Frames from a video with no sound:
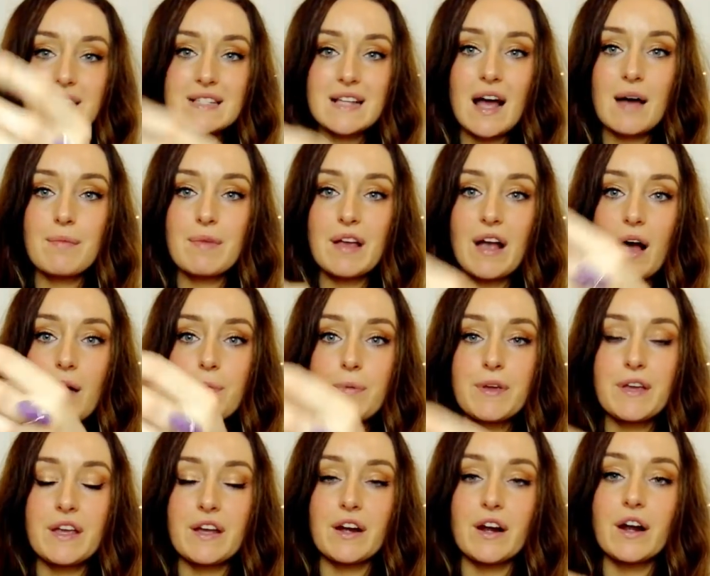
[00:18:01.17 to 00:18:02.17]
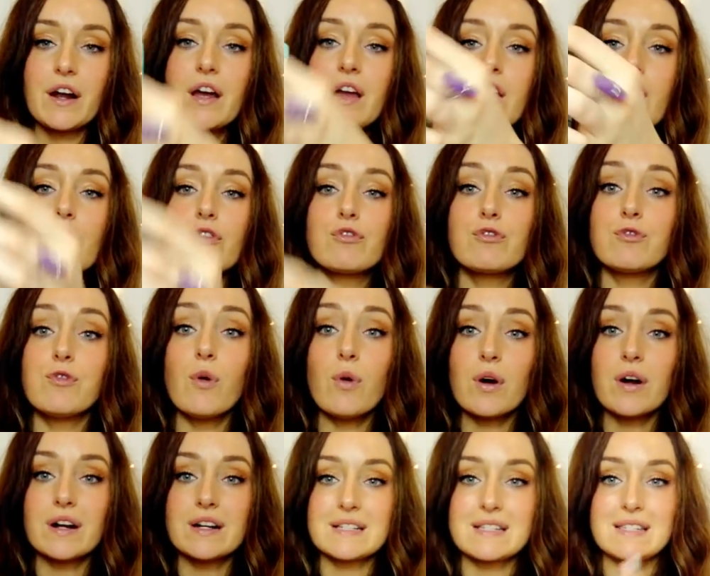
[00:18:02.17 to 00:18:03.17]
coming up here
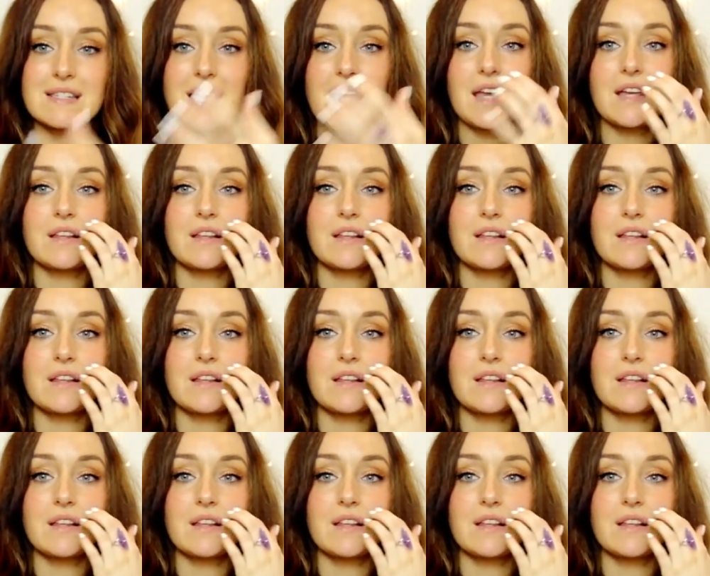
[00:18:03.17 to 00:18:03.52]
for. It's saying